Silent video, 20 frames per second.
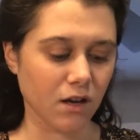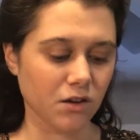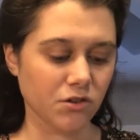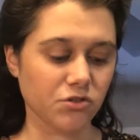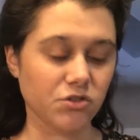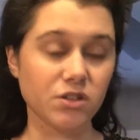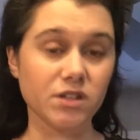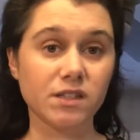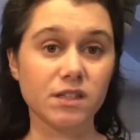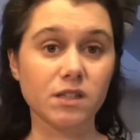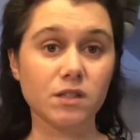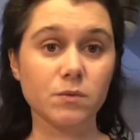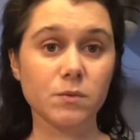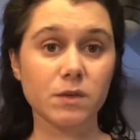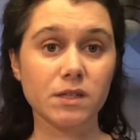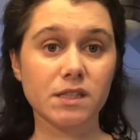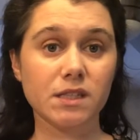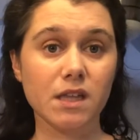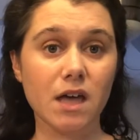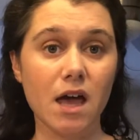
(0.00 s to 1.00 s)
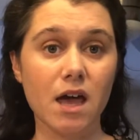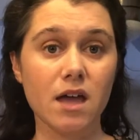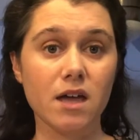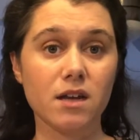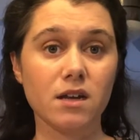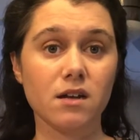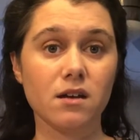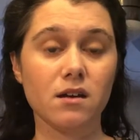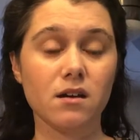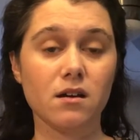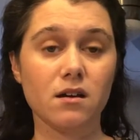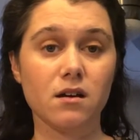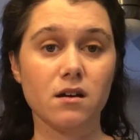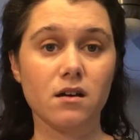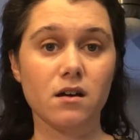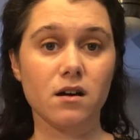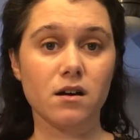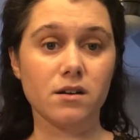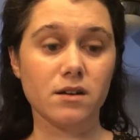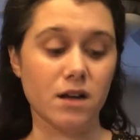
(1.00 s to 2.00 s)
Jesus was then
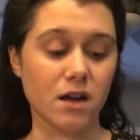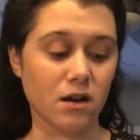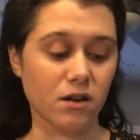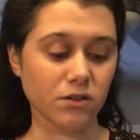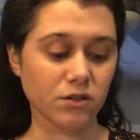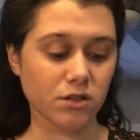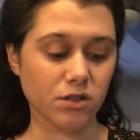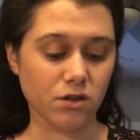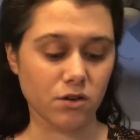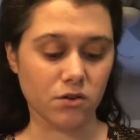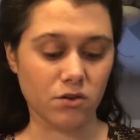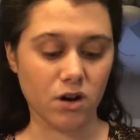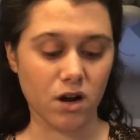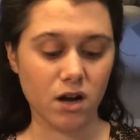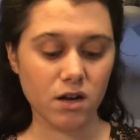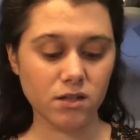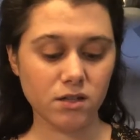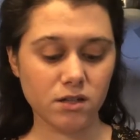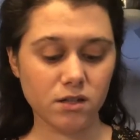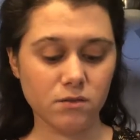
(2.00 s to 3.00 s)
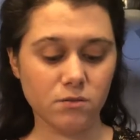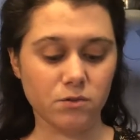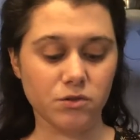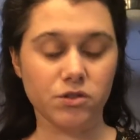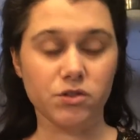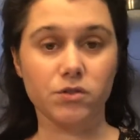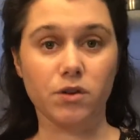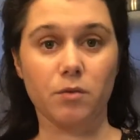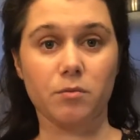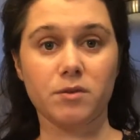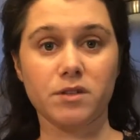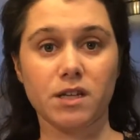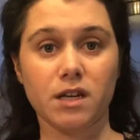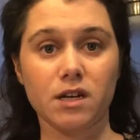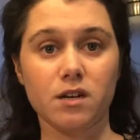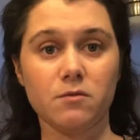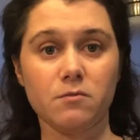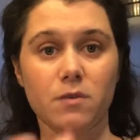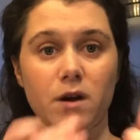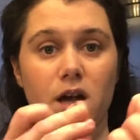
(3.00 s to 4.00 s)
nailed to the cross, which is
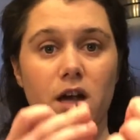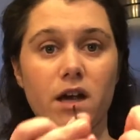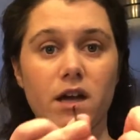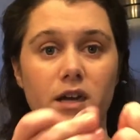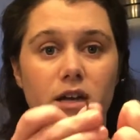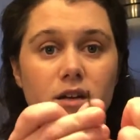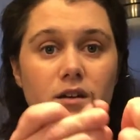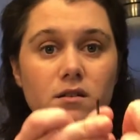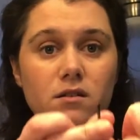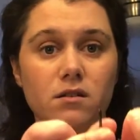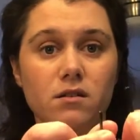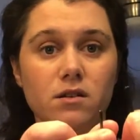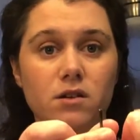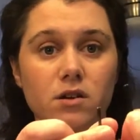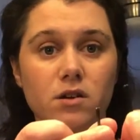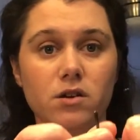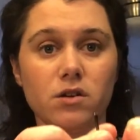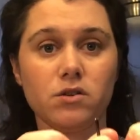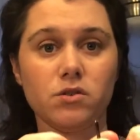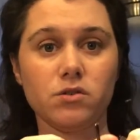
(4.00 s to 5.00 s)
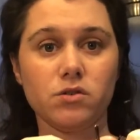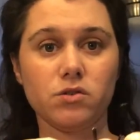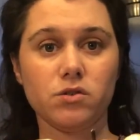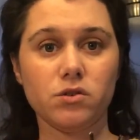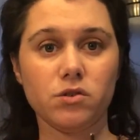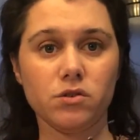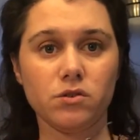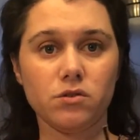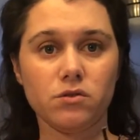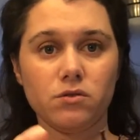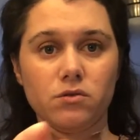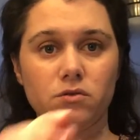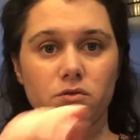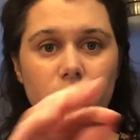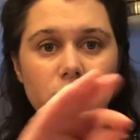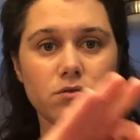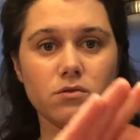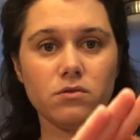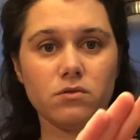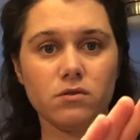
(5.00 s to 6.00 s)
represented by
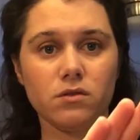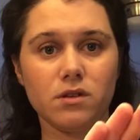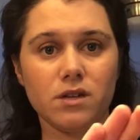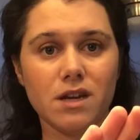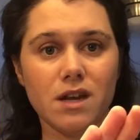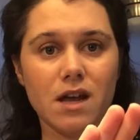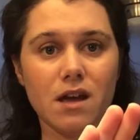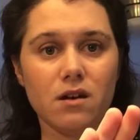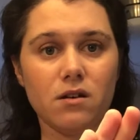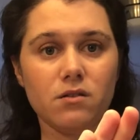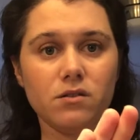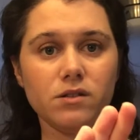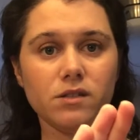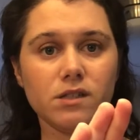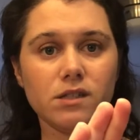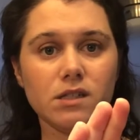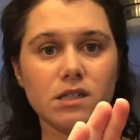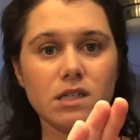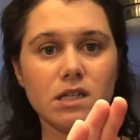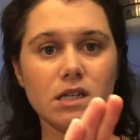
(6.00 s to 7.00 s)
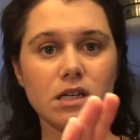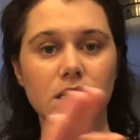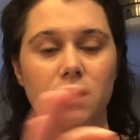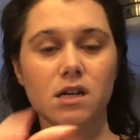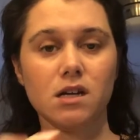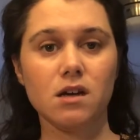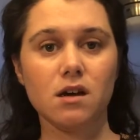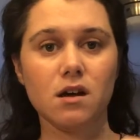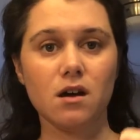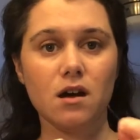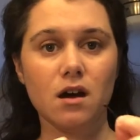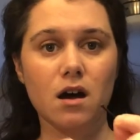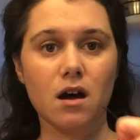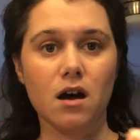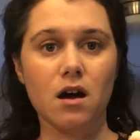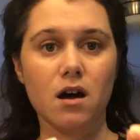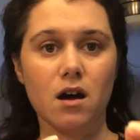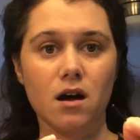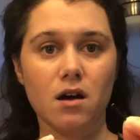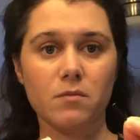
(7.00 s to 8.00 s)
2 nails.
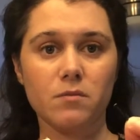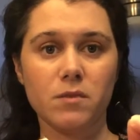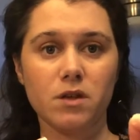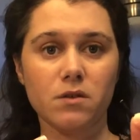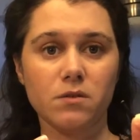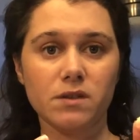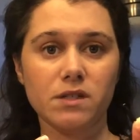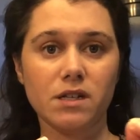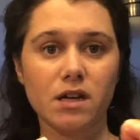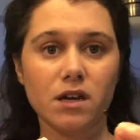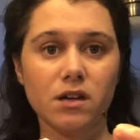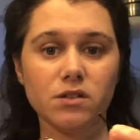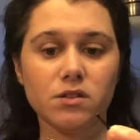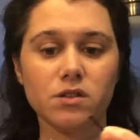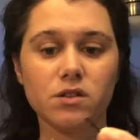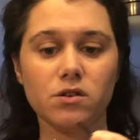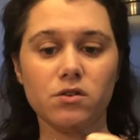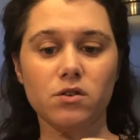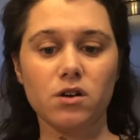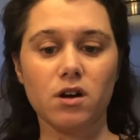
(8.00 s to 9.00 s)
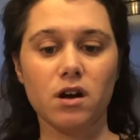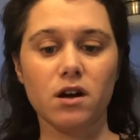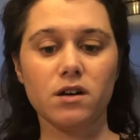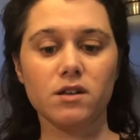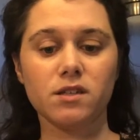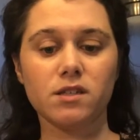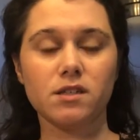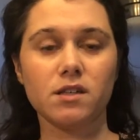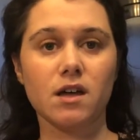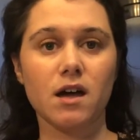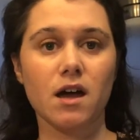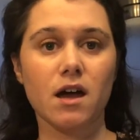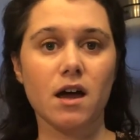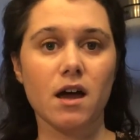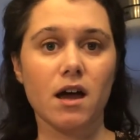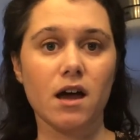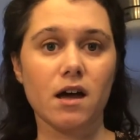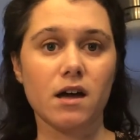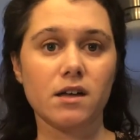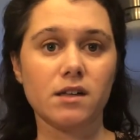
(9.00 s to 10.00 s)
He was nailed to the cross
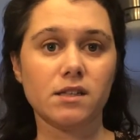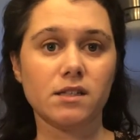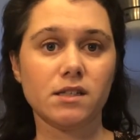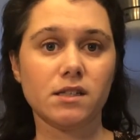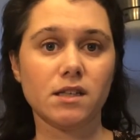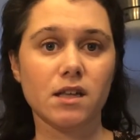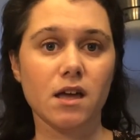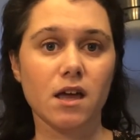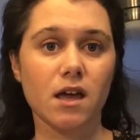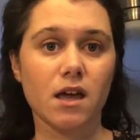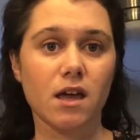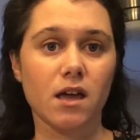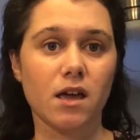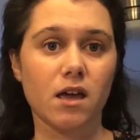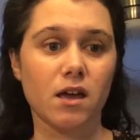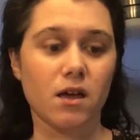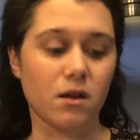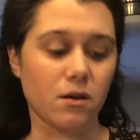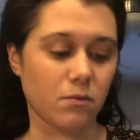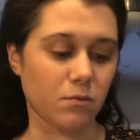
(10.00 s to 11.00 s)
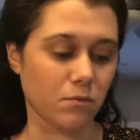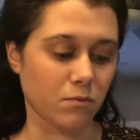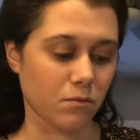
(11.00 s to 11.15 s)
as a